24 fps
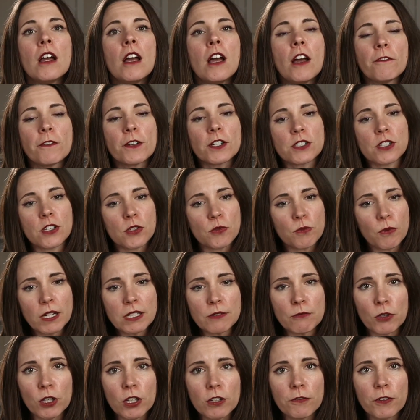versus what
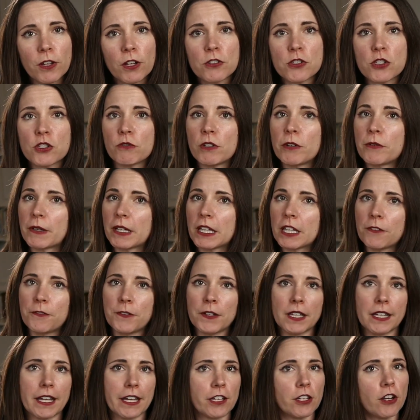workflows do we really
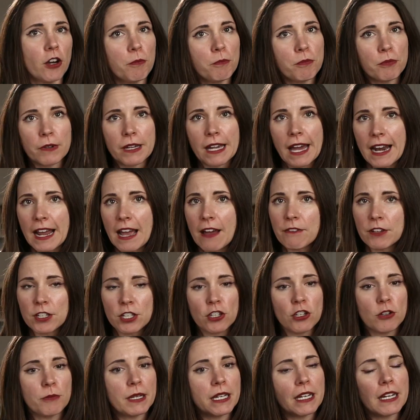feel like, nope, gotta have a
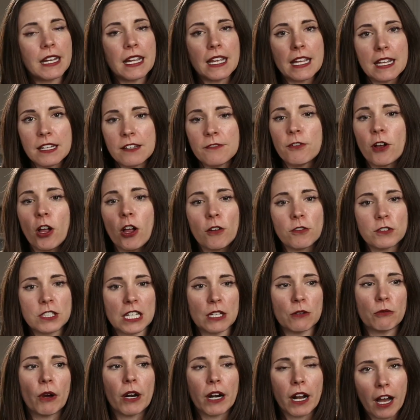human involved in
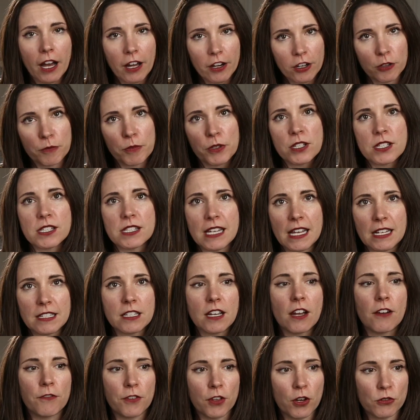100%
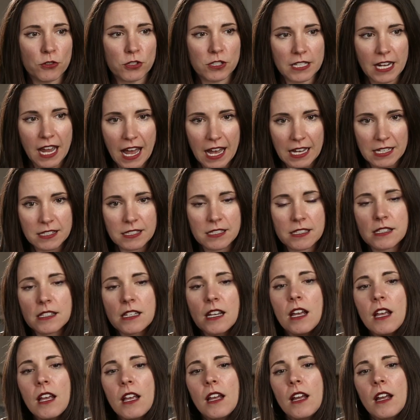of those tasks.
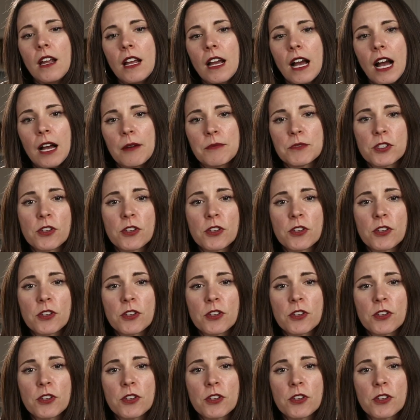So